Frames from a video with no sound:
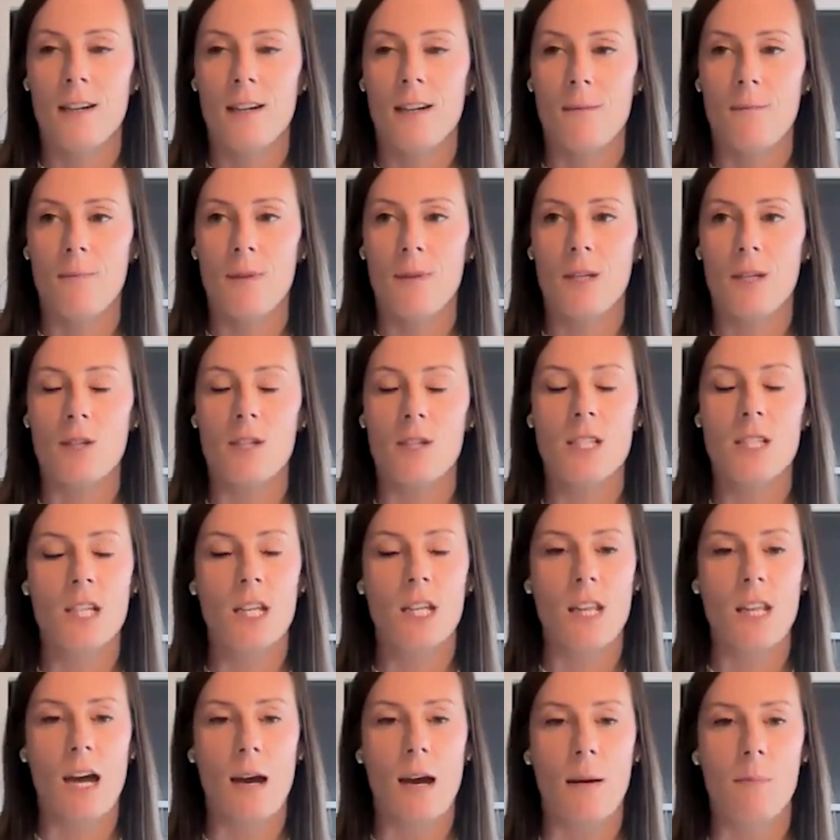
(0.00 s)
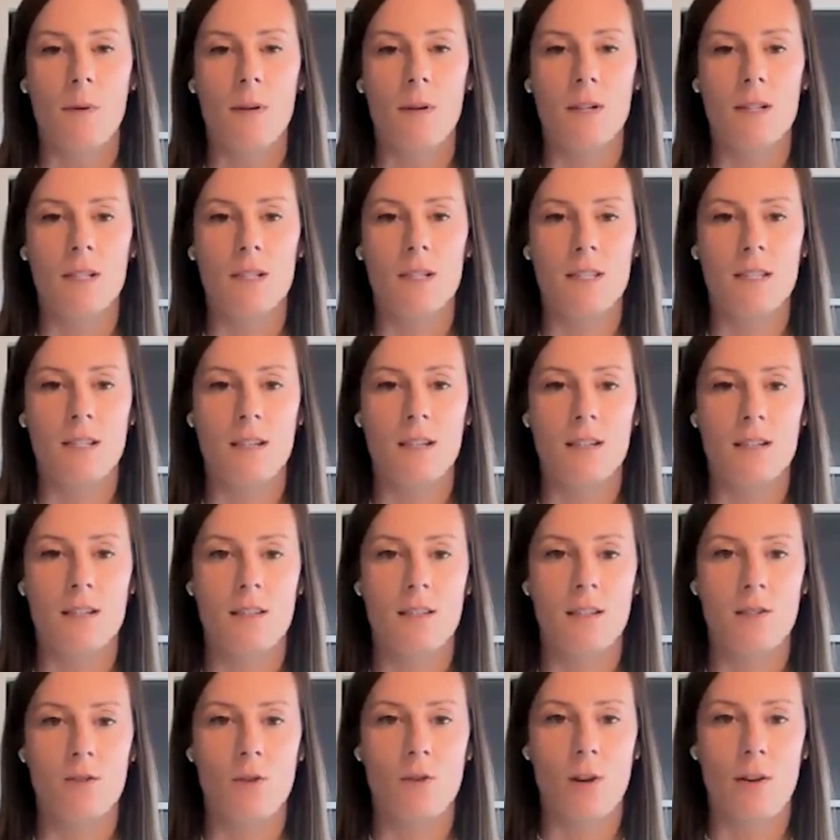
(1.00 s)
you know, seeing the happiness
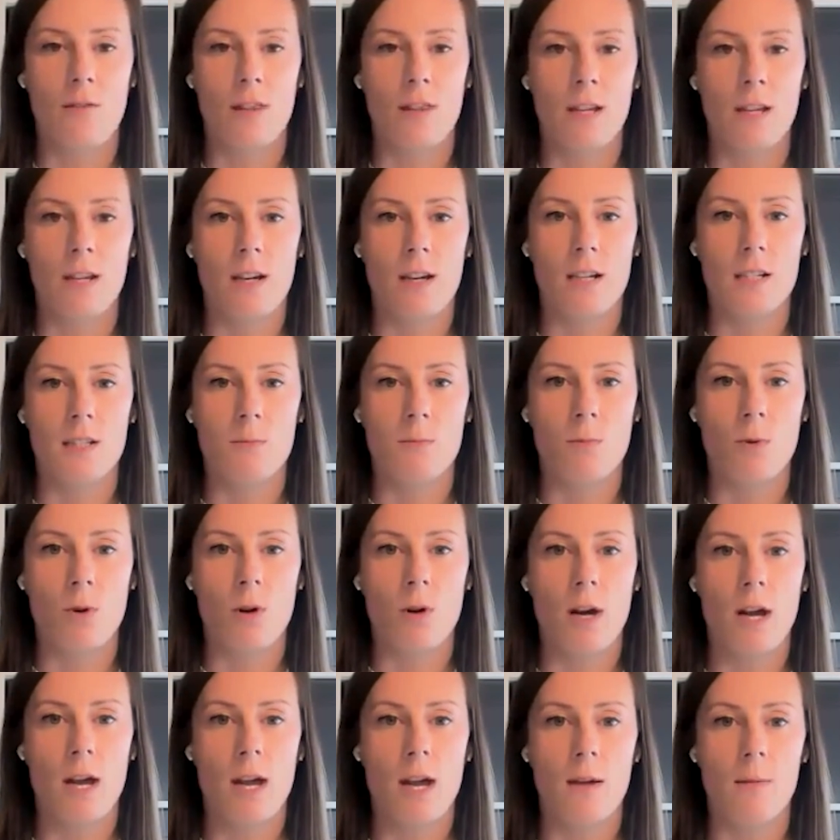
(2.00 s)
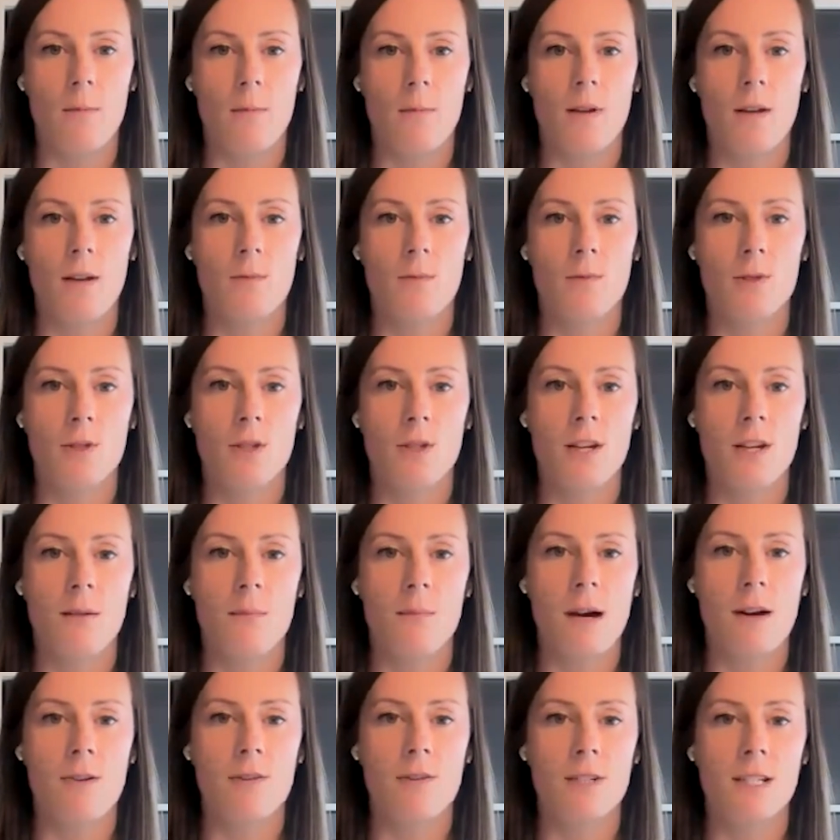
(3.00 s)
that driving the cars brought him. It was only a
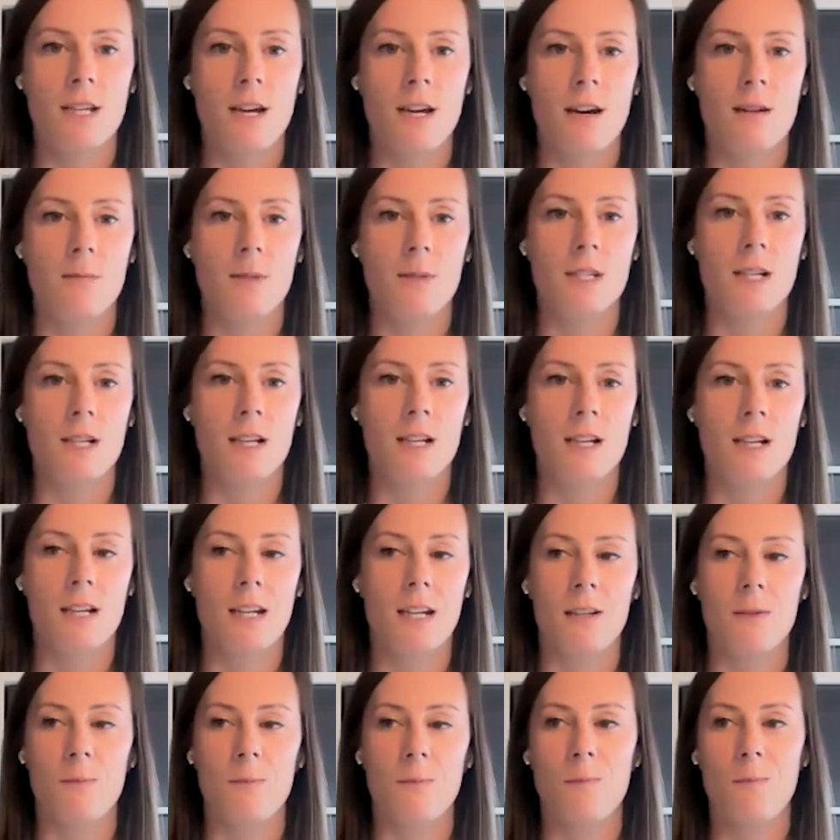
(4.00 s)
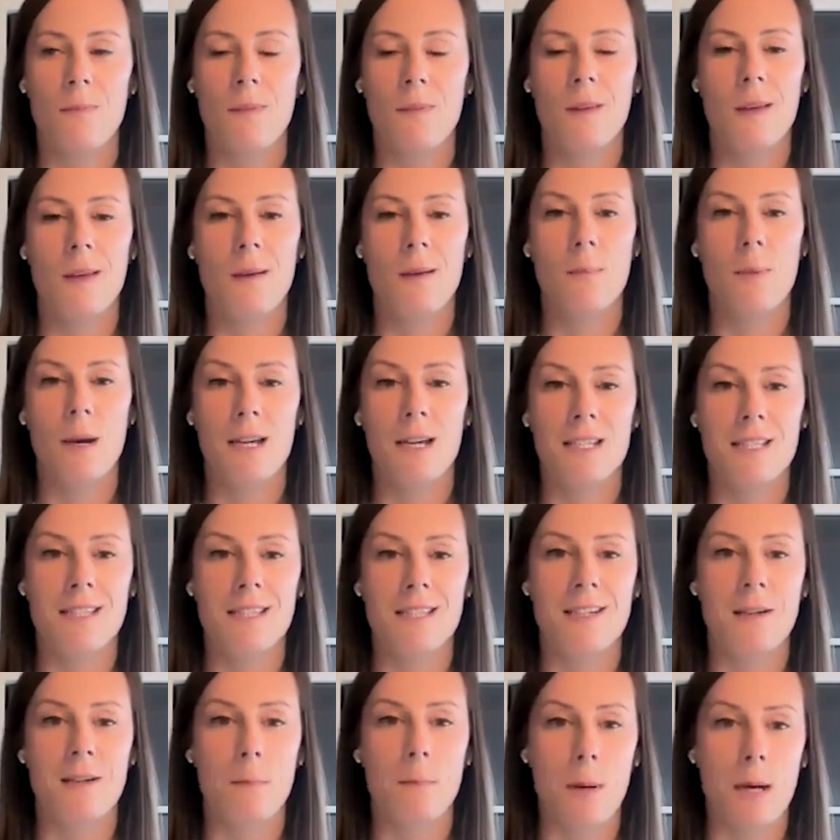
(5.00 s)
matter of time till I kind of
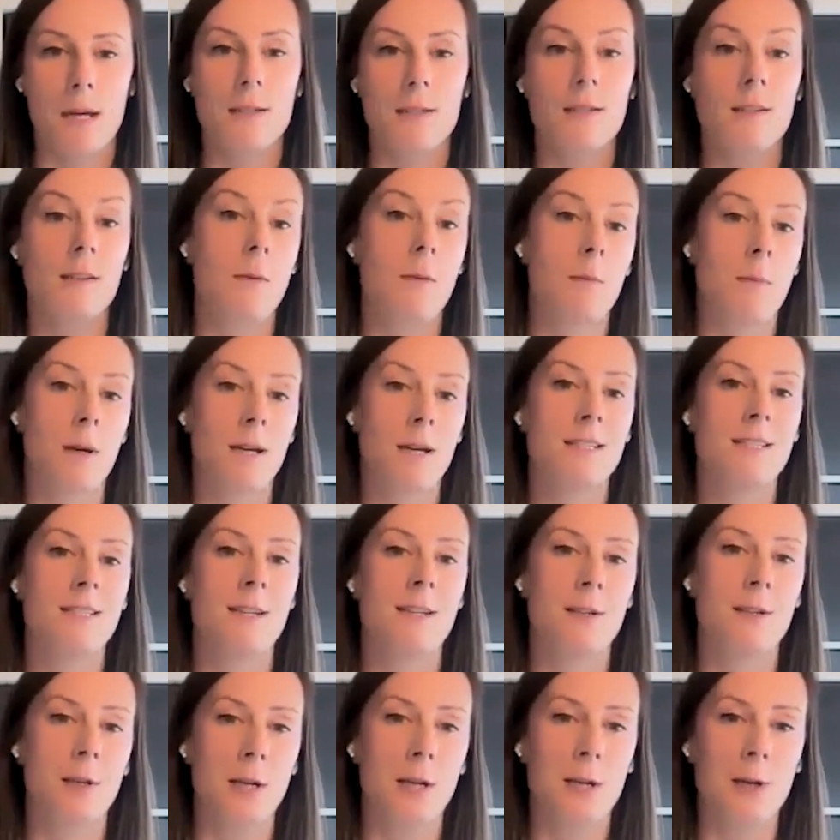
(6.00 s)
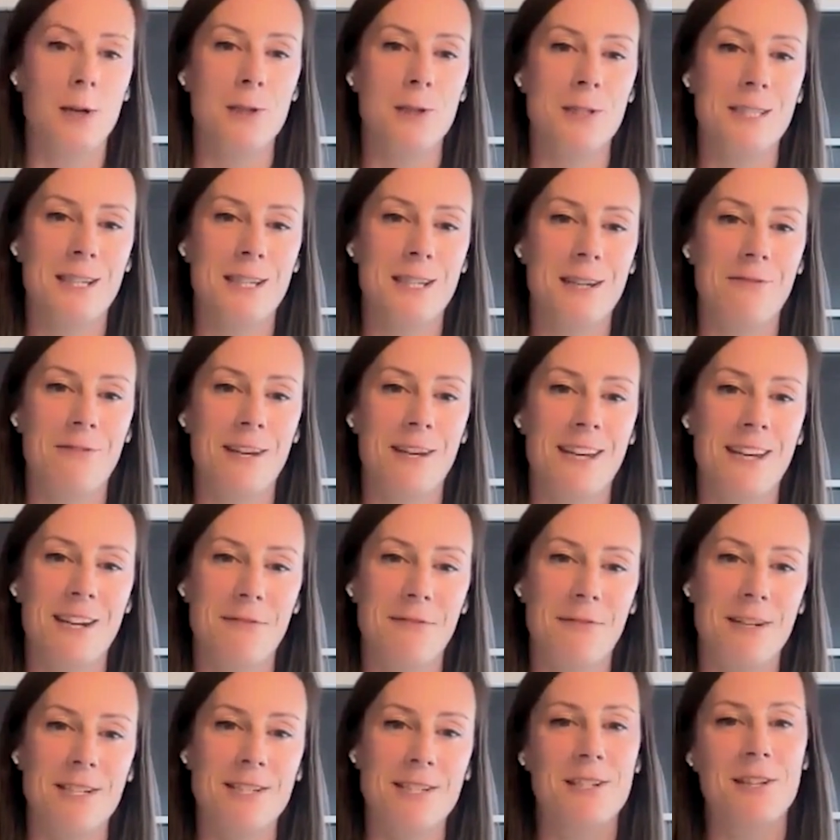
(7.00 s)
pestered and he got sick of it and
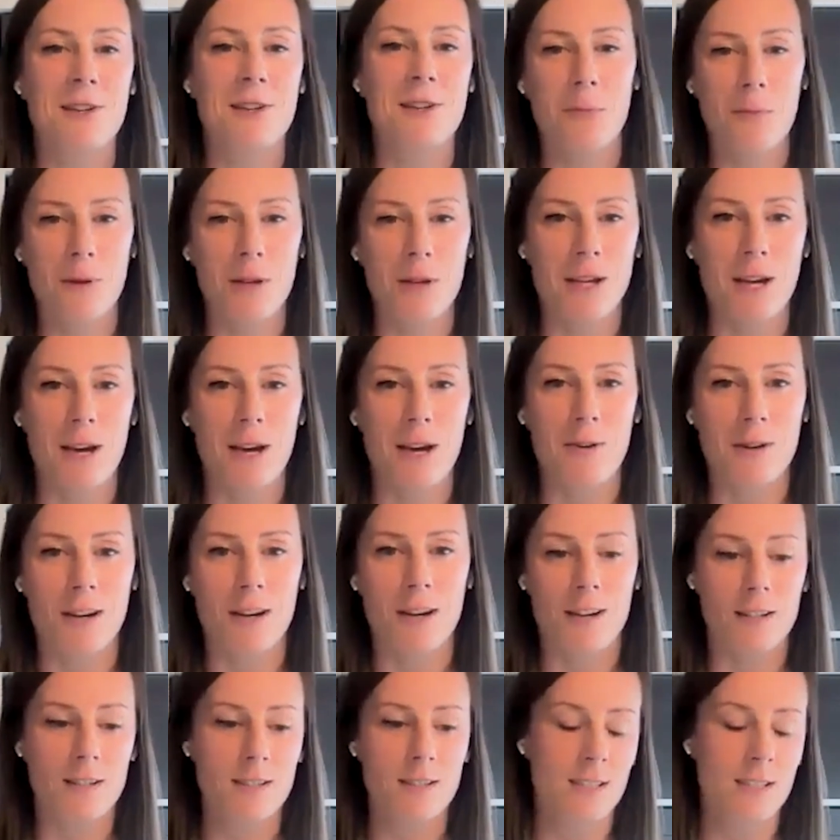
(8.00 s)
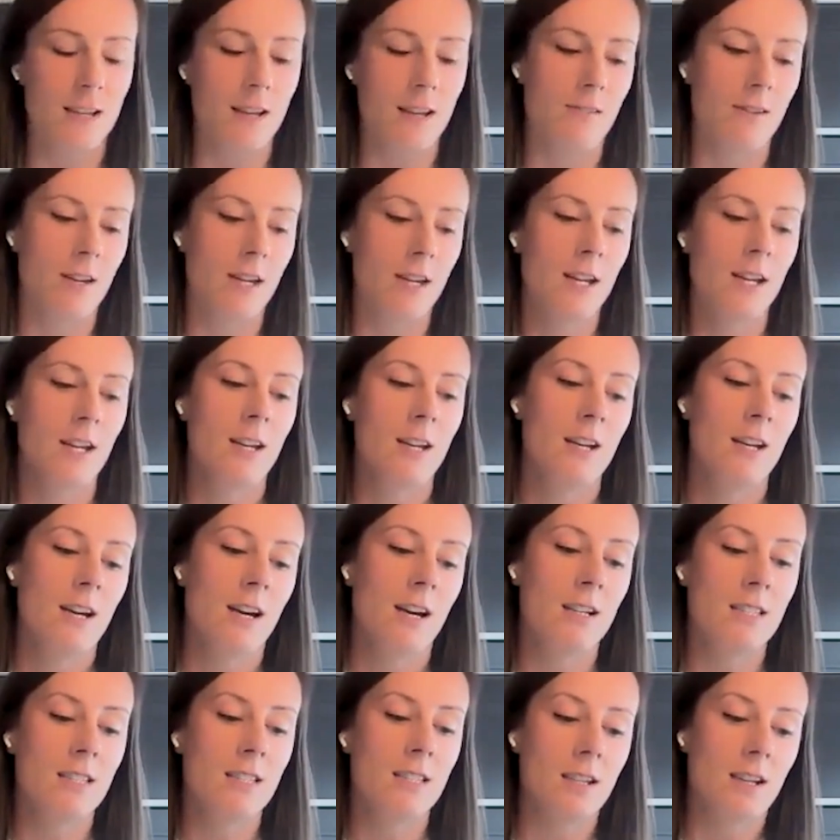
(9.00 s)
eventually got me a go-kart. So
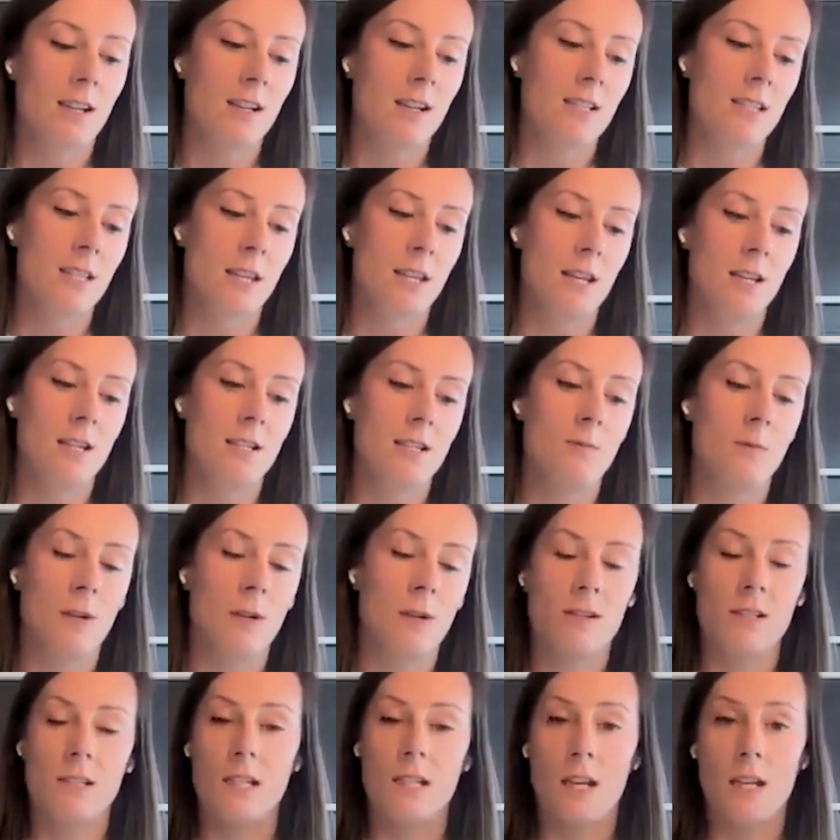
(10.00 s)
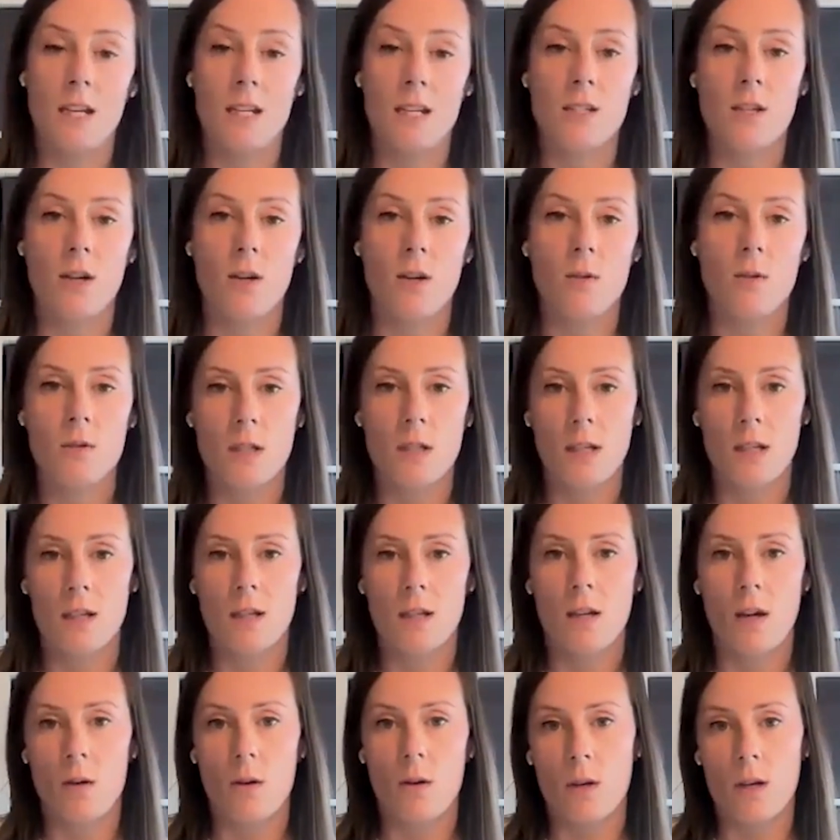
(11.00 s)
I started when I was 10 years old
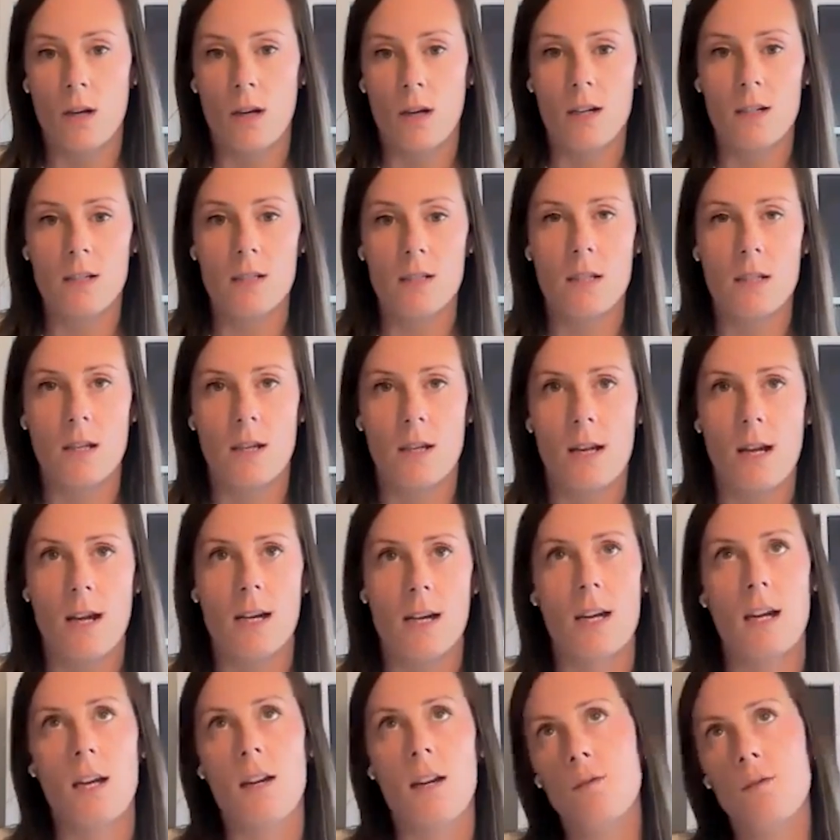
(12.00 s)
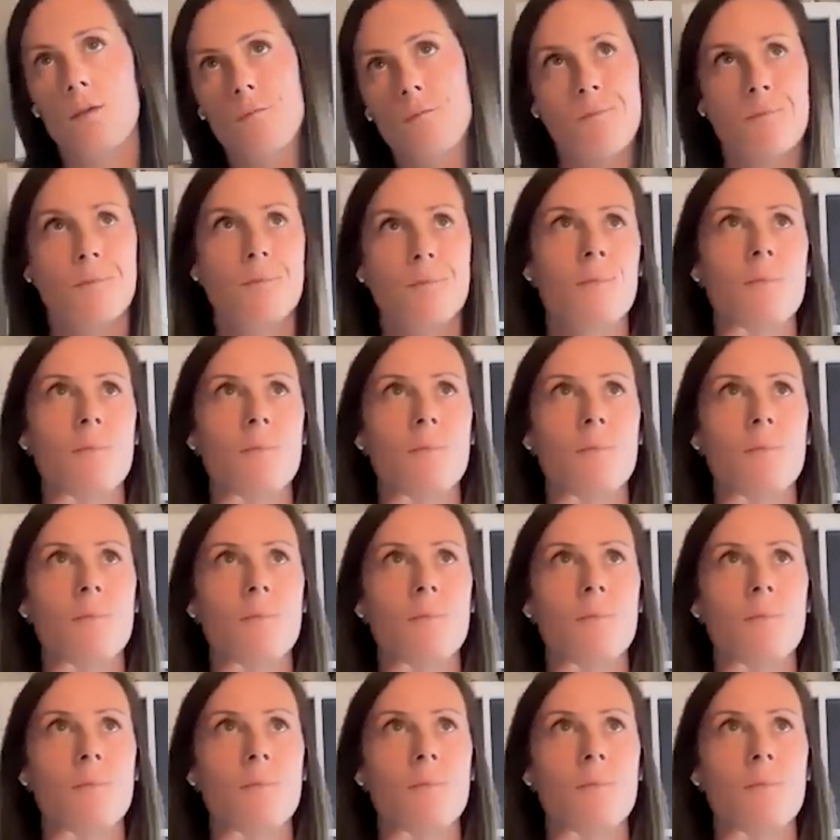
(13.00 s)
in go-karts, and that kind of